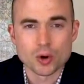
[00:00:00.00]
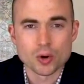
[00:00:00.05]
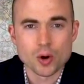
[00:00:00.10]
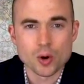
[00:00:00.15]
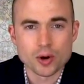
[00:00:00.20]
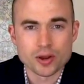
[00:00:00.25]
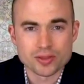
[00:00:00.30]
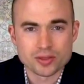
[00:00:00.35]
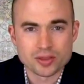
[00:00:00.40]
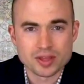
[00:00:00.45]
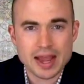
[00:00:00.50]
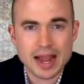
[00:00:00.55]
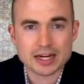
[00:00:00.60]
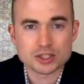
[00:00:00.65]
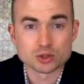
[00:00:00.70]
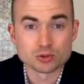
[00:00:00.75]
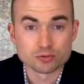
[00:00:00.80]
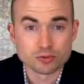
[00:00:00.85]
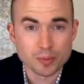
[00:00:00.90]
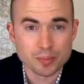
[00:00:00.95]
or the
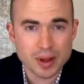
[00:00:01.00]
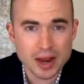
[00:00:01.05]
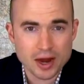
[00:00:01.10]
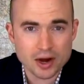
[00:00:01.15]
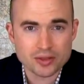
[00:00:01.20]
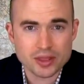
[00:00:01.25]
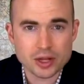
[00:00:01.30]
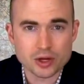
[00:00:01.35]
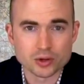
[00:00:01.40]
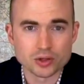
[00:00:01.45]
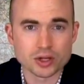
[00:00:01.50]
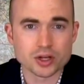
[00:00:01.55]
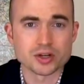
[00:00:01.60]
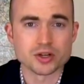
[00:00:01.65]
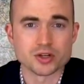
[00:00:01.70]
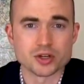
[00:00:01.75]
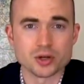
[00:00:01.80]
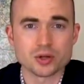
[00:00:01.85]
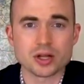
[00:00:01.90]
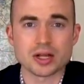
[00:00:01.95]
actual repair that you're
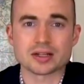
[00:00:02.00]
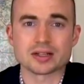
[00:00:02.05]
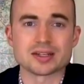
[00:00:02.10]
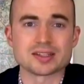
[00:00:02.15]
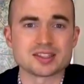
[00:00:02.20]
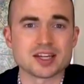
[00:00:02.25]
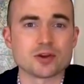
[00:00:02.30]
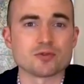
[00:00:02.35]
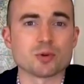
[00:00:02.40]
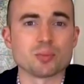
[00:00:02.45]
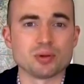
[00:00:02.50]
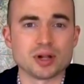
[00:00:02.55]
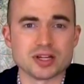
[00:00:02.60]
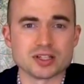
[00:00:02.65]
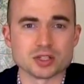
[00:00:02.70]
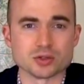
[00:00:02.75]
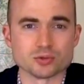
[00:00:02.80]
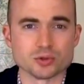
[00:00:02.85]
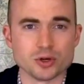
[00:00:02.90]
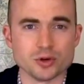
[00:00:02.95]
looking to do, like let's say
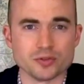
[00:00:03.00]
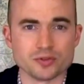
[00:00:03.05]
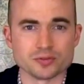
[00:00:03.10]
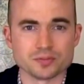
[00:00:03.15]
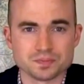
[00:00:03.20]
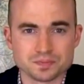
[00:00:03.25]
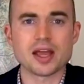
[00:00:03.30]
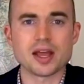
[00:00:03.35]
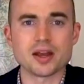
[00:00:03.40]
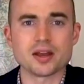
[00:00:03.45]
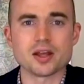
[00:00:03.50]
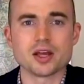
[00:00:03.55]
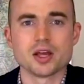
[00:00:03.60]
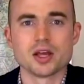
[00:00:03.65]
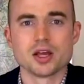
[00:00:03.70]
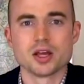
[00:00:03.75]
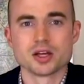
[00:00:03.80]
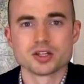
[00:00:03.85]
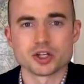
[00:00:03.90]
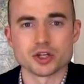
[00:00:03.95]
replace a roof. And
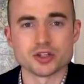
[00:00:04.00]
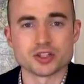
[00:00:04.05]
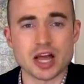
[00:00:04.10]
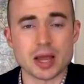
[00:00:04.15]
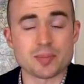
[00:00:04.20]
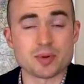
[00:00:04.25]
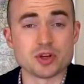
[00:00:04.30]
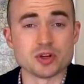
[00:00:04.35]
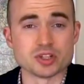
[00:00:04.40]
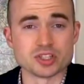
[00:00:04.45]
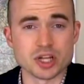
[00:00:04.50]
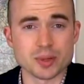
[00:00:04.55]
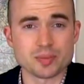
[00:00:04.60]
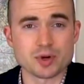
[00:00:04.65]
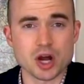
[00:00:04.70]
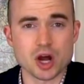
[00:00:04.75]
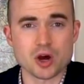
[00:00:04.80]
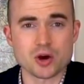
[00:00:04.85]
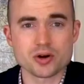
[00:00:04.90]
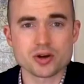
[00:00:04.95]
so you type in your
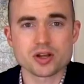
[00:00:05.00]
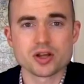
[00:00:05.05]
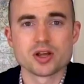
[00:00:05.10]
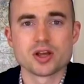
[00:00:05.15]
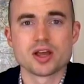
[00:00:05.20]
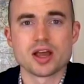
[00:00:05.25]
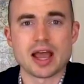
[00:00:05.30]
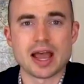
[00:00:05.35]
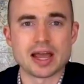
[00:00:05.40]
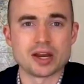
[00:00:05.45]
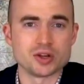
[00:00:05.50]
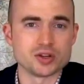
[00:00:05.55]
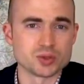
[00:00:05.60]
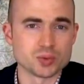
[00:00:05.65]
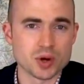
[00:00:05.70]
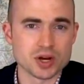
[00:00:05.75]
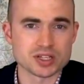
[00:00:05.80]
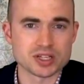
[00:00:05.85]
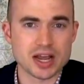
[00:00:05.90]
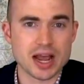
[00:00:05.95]
zip code and
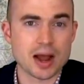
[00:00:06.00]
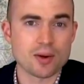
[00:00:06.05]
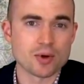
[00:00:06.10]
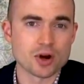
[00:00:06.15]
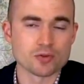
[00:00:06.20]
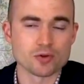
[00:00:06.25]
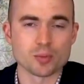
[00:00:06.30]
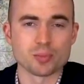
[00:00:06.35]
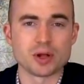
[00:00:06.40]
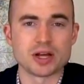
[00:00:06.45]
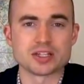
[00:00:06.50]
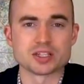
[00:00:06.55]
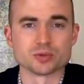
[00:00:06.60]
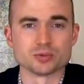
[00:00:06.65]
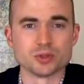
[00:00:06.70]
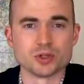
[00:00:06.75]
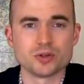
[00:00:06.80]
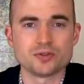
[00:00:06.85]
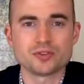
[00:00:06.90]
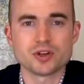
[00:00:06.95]
you want to say, I want to replace
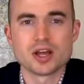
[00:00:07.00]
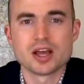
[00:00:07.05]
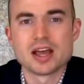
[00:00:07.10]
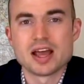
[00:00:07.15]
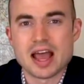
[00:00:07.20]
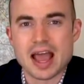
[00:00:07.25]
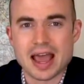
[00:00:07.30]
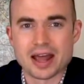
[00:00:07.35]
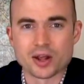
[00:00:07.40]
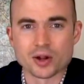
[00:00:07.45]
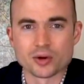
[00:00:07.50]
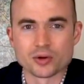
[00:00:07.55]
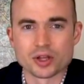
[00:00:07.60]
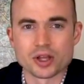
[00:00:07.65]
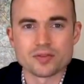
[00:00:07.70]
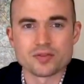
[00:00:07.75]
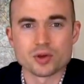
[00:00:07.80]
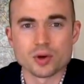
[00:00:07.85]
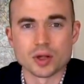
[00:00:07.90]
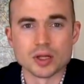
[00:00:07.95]
a roof, and it'll
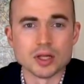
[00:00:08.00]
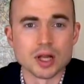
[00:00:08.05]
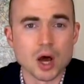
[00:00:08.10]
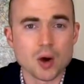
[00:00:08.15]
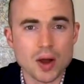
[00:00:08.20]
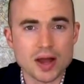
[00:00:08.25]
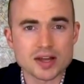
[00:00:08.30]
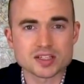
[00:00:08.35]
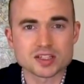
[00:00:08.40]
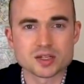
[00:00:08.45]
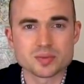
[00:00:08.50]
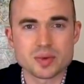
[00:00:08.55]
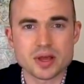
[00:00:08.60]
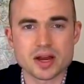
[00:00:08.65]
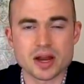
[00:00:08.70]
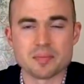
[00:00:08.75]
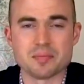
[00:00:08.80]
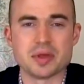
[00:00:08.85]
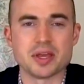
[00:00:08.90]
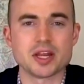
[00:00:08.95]
give you a low
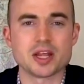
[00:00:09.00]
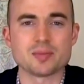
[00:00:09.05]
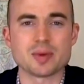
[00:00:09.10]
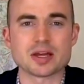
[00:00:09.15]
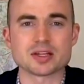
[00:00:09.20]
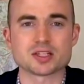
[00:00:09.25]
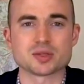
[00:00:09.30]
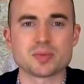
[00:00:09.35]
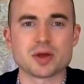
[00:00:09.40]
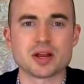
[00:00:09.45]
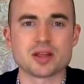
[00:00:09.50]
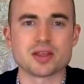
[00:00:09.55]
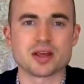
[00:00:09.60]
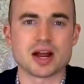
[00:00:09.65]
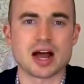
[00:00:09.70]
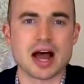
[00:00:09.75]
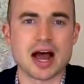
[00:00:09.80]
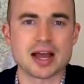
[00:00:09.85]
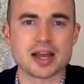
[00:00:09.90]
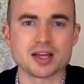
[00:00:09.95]
estimate, a medium estimate, and
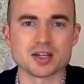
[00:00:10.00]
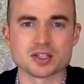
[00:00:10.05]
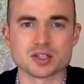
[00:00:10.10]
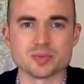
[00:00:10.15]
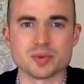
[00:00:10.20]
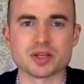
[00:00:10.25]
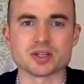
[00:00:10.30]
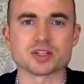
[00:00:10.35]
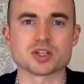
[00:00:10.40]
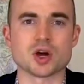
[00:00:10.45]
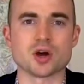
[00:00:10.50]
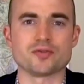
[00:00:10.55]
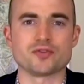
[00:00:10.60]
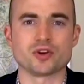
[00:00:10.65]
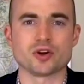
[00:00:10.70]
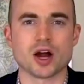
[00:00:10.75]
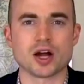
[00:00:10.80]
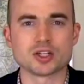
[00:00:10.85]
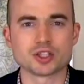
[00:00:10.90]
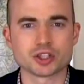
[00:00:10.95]
then a high estimate. So if
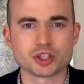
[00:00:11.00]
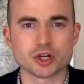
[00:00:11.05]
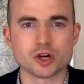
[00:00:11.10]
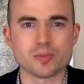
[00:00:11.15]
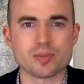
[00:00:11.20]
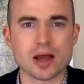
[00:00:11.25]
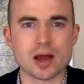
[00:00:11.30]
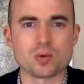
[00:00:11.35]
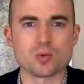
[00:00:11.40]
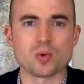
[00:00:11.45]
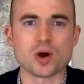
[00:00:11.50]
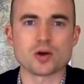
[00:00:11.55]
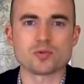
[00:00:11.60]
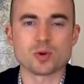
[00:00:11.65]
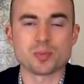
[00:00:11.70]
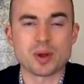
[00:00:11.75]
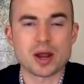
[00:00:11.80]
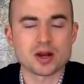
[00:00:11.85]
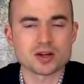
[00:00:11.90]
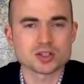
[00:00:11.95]
you're unsure about what
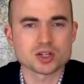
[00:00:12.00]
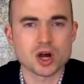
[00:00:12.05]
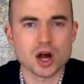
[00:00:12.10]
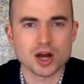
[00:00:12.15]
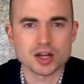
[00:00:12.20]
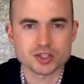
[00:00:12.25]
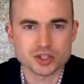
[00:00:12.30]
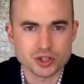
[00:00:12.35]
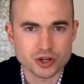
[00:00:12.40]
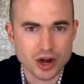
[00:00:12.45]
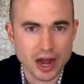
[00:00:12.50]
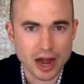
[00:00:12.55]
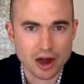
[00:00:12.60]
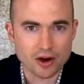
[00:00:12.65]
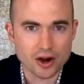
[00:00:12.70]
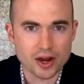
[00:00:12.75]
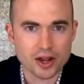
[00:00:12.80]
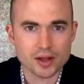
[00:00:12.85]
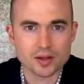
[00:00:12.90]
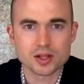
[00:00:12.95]
repairs cost in your
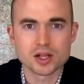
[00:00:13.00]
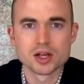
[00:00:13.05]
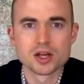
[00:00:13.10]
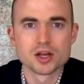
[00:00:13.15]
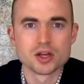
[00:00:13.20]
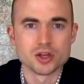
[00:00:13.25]
area,